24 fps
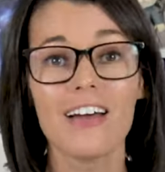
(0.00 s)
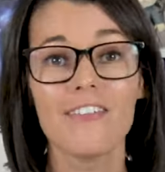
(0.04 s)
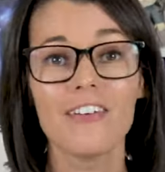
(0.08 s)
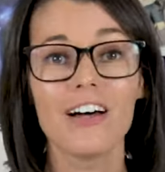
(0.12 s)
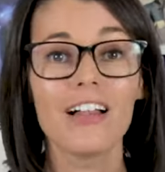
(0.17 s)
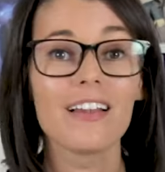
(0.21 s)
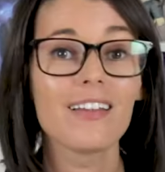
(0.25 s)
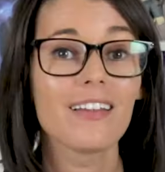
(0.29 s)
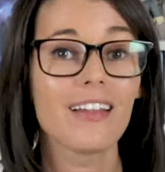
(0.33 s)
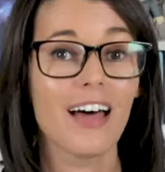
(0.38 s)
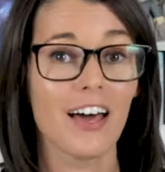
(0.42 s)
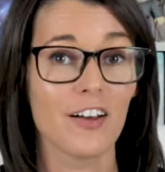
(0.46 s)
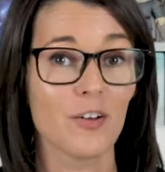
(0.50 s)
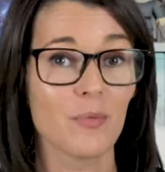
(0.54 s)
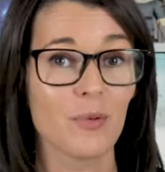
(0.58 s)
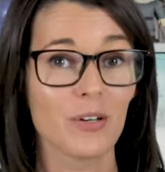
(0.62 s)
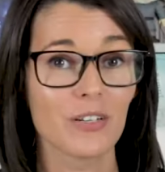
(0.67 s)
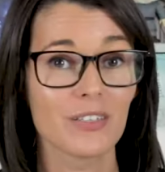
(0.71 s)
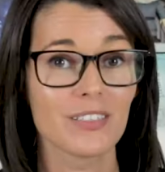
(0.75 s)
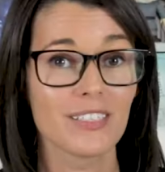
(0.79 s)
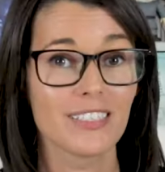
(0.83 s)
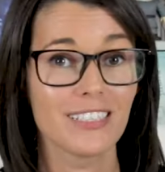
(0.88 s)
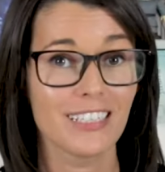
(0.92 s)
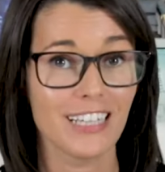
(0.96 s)
have a lot of
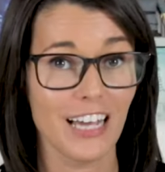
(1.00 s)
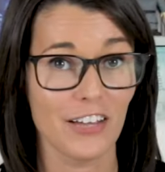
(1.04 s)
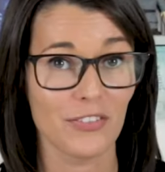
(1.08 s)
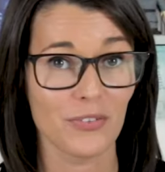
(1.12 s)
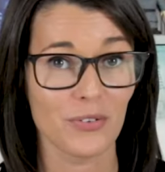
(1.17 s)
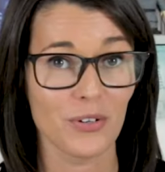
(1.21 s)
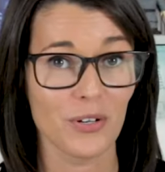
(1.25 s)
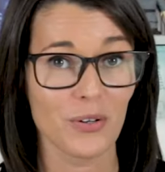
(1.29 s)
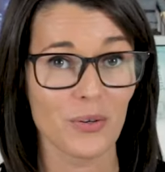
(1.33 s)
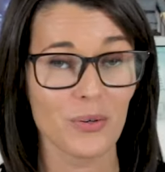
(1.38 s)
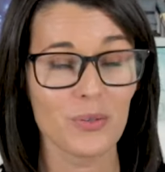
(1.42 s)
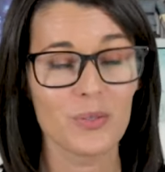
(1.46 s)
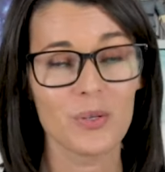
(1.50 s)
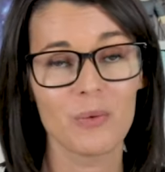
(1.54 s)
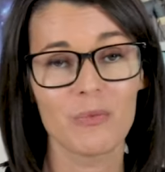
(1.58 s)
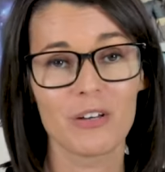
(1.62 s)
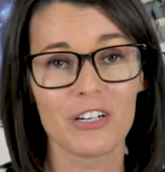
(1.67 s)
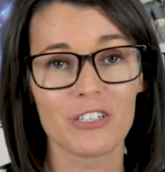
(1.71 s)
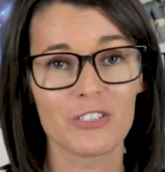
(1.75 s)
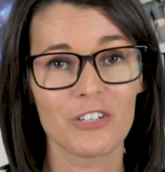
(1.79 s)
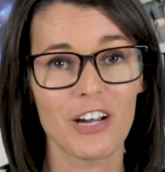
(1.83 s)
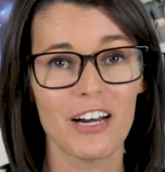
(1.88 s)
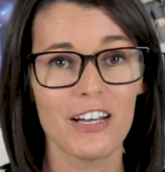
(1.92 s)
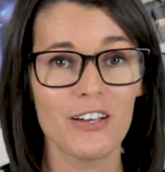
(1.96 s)
books to get through, so I'm
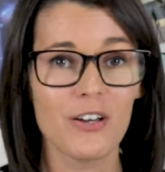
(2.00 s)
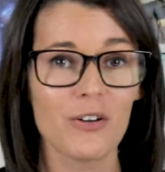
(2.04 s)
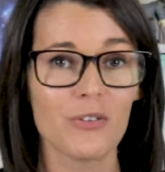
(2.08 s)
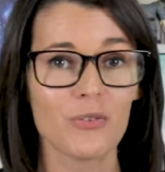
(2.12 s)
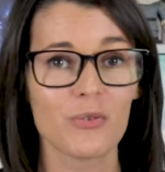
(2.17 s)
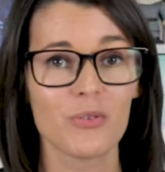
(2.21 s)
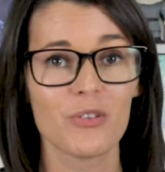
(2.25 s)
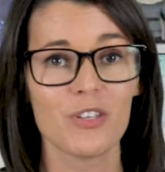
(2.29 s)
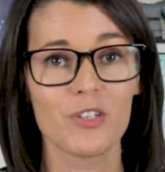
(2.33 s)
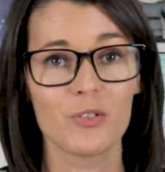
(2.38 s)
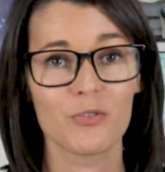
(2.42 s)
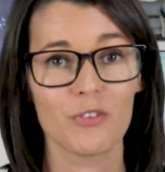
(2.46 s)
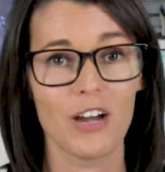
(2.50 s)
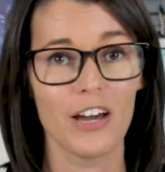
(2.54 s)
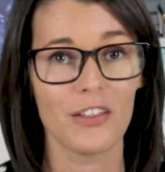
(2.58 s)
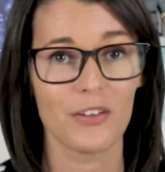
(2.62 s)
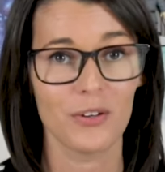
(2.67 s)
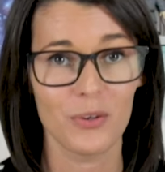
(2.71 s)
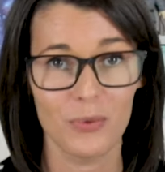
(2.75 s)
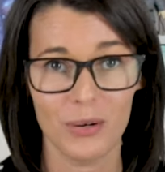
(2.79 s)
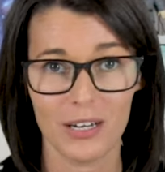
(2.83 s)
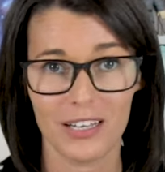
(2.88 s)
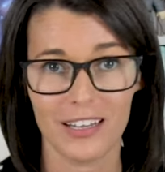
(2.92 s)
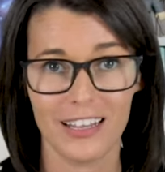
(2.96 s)
going to try to go through this
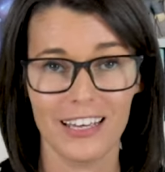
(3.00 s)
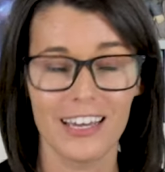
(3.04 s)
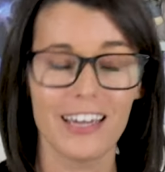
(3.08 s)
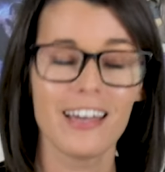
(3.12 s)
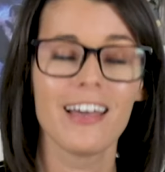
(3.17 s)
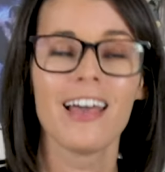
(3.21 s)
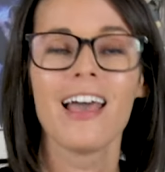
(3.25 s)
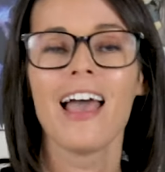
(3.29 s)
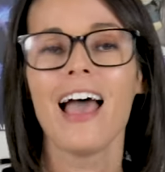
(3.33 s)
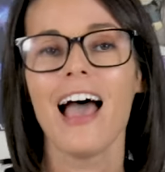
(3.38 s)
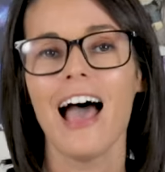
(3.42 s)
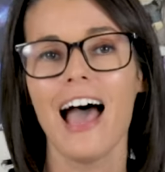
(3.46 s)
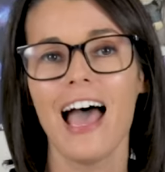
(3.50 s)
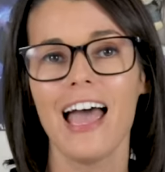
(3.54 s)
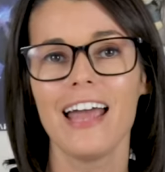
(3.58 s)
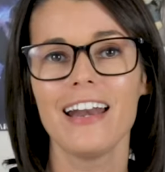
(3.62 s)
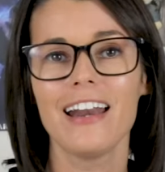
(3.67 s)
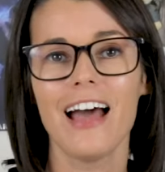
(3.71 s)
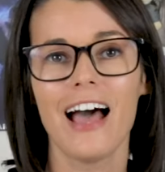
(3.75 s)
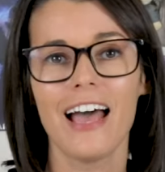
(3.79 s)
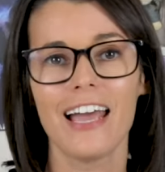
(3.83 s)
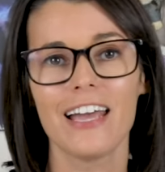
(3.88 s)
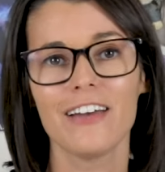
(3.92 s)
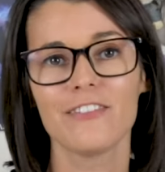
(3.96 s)
rather quickly,
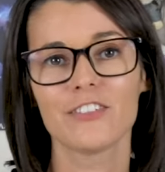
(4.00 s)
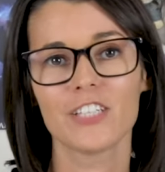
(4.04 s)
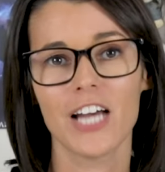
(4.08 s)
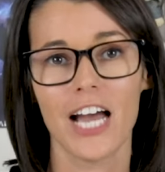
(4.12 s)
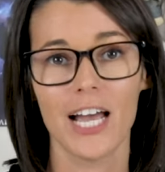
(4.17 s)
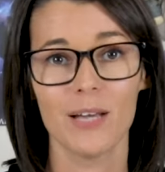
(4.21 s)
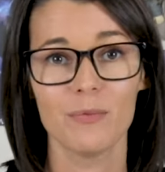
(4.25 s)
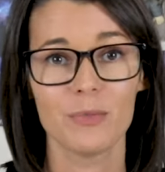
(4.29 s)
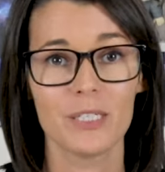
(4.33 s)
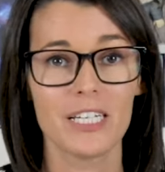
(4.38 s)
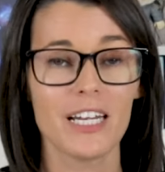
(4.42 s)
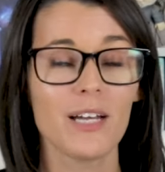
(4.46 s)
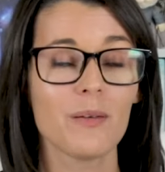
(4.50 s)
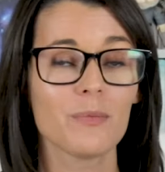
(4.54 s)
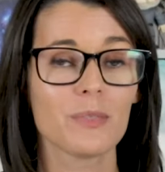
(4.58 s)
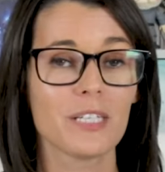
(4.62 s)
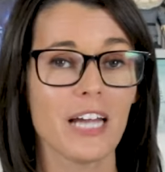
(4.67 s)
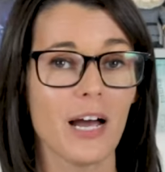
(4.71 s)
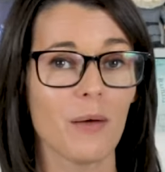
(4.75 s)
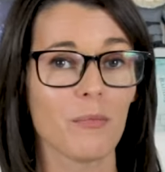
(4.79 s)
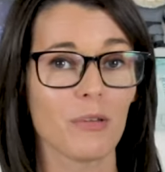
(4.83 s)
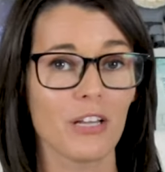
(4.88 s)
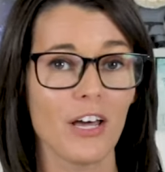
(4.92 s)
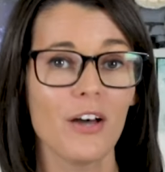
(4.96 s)
and I have timestamps
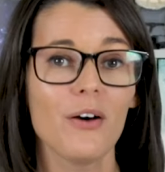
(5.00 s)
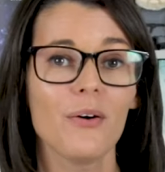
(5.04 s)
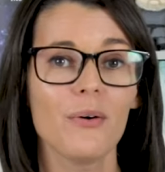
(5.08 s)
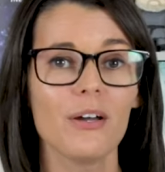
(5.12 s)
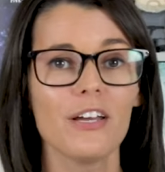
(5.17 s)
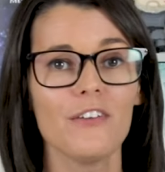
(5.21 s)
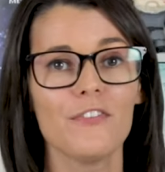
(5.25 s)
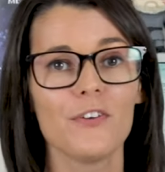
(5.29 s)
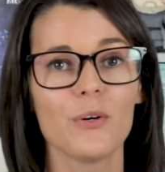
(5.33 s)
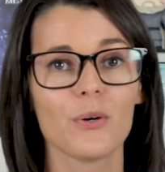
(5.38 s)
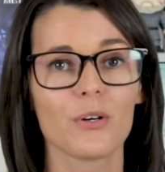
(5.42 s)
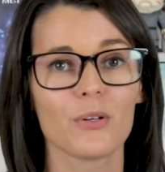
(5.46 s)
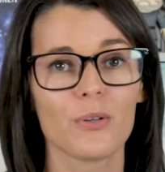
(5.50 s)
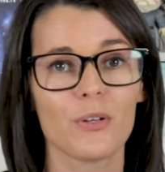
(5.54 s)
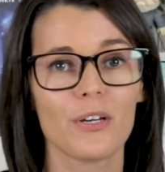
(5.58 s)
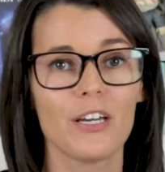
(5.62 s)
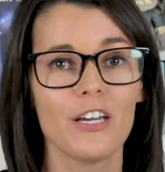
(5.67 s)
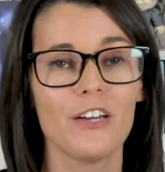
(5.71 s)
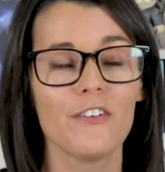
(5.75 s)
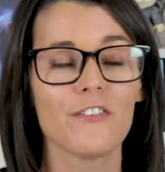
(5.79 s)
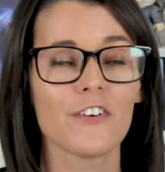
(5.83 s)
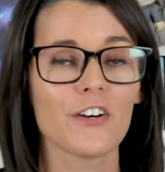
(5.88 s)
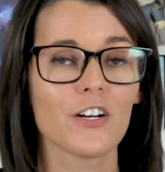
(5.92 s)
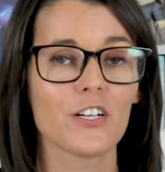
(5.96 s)
down below if you are
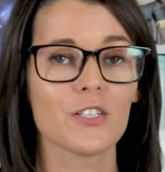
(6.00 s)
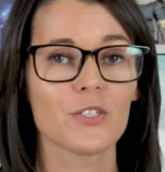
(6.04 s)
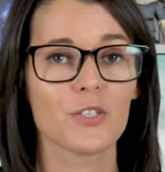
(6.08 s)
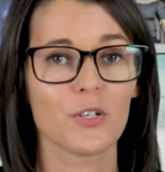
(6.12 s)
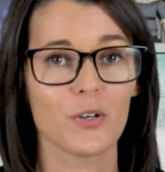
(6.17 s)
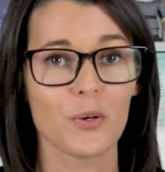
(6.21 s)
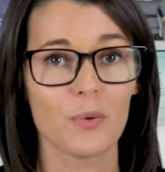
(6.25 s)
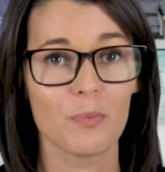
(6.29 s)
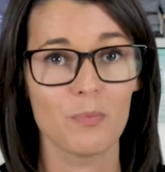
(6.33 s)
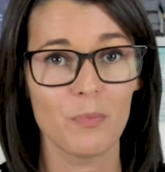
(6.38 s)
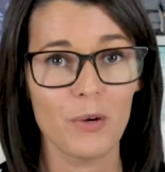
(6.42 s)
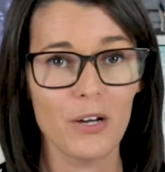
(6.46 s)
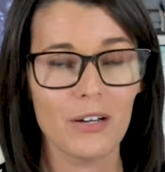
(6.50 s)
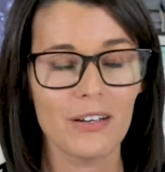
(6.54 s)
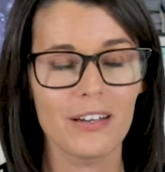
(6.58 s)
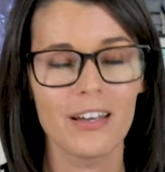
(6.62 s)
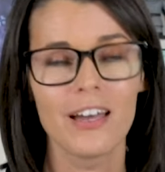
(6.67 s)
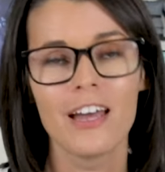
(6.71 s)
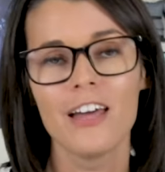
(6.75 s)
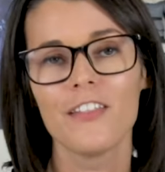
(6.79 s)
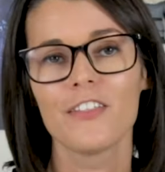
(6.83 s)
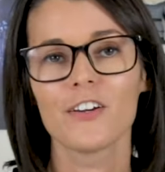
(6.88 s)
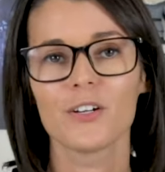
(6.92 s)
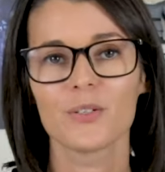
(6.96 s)
looking for a certain
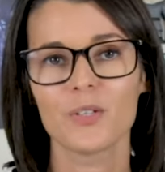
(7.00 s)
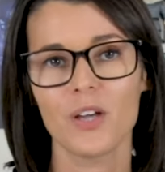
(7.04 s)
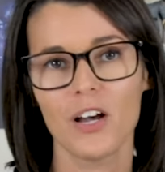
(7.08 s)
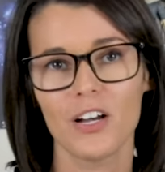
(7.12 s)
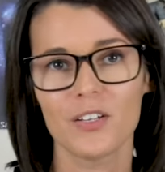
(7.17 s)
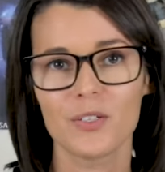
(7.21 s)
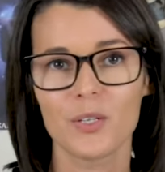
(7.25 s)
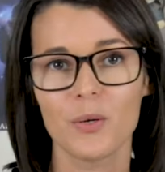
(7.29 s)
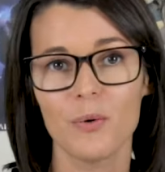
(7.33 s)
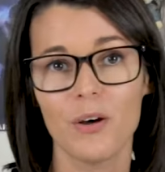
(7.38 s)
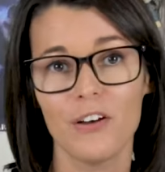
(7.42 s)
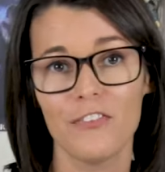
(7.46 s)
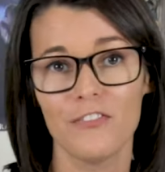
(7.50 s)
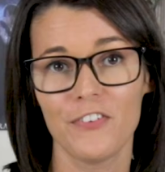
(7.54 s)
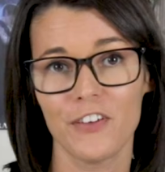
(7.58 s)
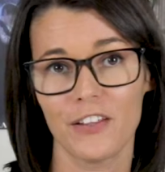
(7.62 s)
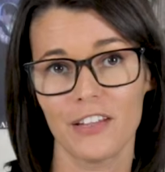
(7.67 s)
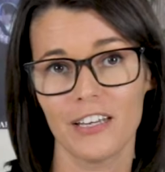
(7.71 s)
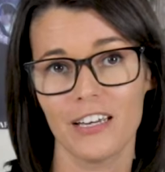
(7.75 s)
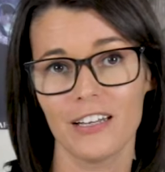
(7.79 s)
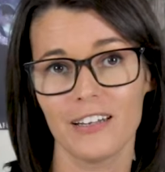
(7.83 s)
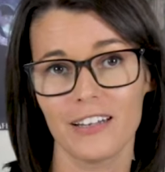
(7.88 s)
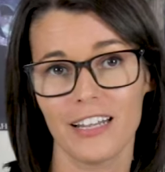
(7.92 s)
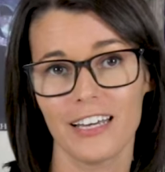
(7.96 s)
book. There's also
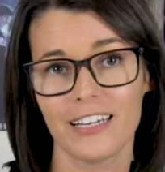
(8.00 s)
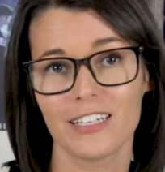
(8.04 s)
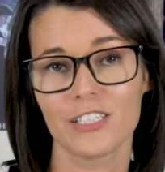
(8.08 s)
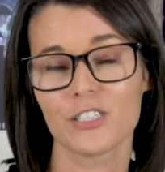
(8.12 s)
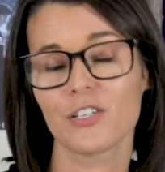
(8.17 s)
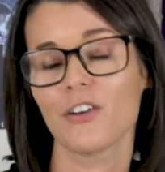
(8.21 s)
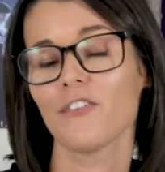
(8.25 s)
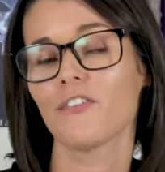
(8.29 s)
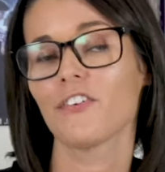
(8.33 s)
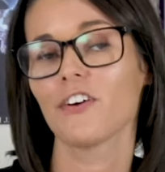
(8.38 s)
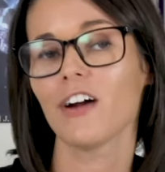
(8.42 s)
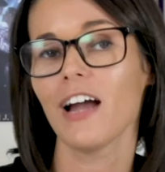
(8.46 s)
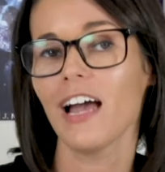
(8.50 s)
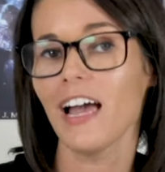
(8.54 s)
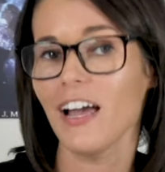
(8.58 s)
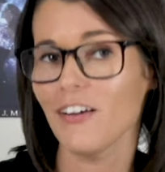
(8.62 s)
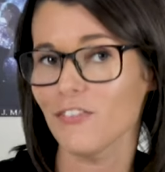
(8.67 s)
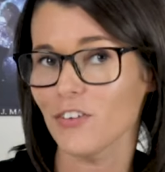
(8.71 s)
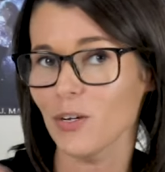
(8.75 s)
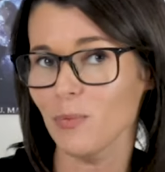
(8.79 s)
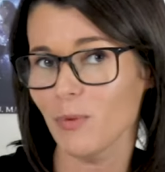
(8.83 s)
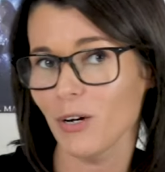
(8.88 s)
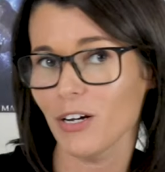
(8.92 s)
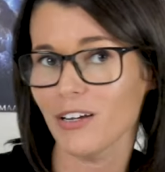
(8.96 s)
affiliate links for
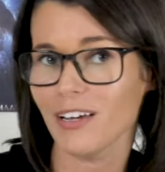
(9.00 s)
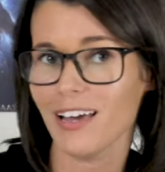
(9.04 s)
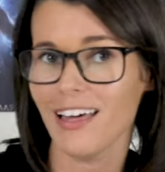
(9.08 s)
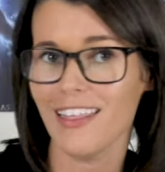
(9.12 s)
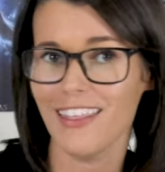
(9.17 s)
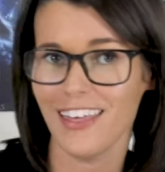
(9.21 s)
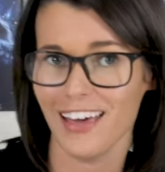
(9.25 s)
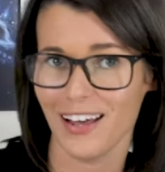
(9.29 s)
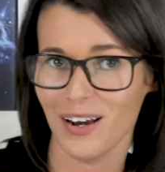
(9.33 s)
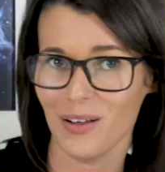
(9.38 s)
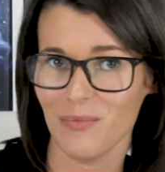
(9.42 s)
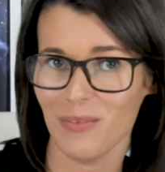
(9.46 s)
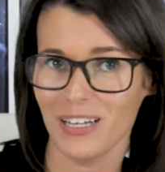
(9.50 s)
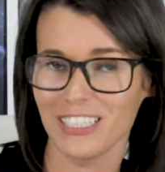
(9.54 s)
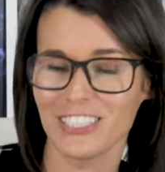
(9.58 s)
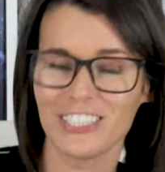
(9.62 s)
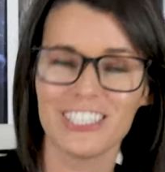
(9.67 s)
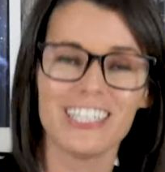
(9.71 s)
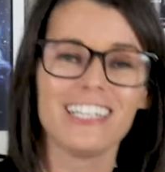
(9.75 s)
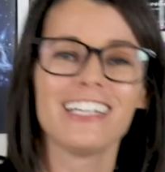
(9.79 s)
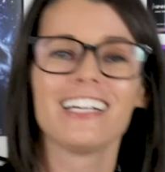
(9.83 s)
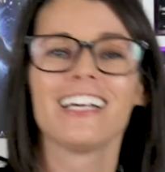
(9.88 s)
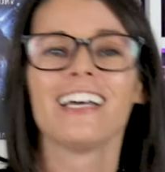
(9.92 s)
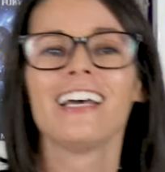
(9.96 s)
every book that I
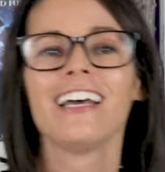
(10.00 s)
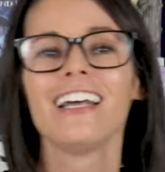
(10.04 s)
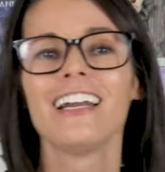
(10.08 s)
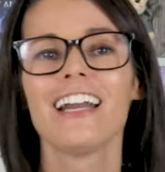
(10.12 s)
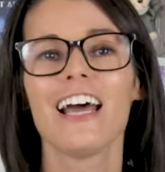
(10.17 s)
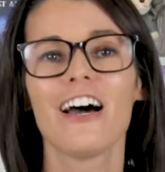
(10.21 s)
mention.